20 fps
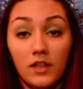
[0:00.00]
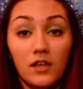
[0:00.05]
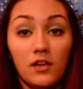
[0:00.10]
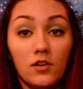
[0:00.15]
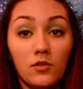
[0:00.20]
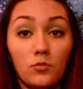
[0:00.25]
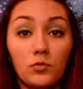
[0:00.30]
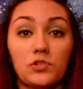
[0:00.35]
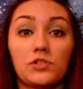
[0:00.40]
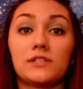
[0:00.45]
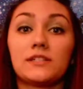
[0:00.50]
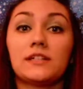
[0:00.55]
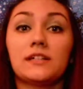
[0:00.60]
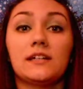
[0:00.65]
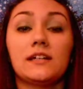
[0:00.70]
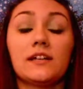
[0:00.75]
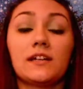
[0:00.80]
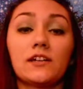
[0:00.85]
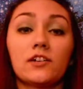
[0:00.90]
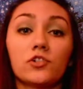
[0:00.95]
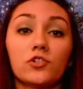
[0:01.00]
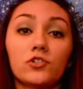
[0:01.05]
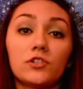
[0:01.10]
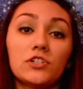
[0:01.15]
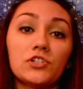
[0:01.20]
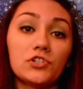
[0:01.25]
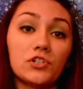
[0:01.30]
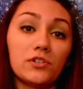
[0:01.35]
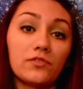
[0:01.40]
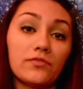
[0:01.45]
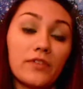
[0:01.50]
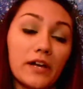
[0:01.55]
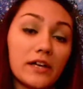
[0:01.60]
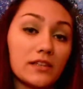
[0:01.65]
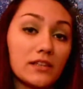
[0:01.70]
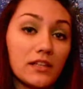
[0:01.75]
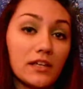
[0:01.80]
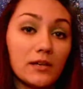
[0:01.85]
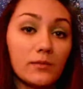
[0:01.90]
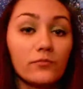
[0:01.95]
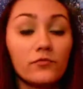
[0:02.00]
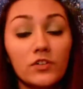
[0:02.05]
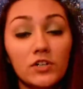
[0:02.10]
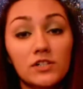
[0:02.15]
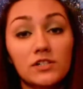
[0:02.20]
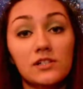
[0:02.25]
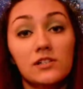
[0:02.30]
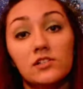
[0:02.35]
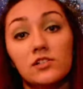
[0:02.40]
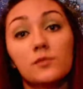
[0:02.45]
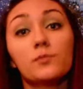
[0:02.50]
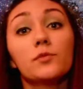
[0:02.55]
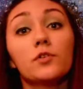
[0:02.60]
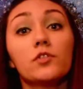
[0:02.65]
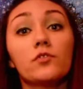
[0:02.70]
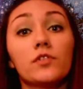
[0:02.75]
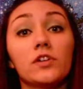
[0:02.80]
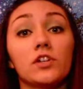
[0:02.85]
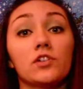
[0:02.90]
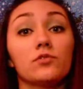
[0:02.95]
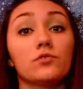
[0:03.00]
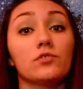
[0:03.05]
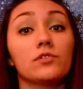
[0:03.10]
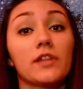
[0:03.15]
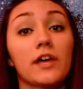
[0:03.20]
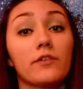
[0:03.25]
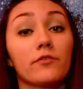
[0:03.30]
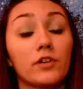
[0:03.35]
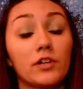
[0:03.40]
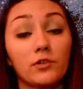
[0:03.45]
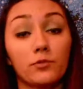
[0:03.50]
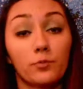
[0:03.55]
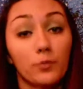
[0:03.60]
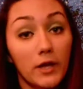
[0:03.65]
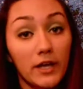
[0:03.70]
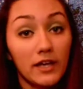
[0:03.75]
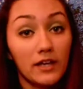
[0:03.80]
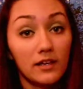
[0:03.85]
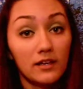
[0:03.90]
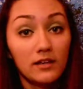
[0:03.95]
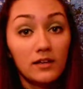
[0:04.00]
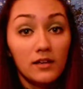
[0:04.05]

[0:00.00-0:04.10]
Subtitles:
well, seeing a creature affect them, versus the movie, you knew that right away.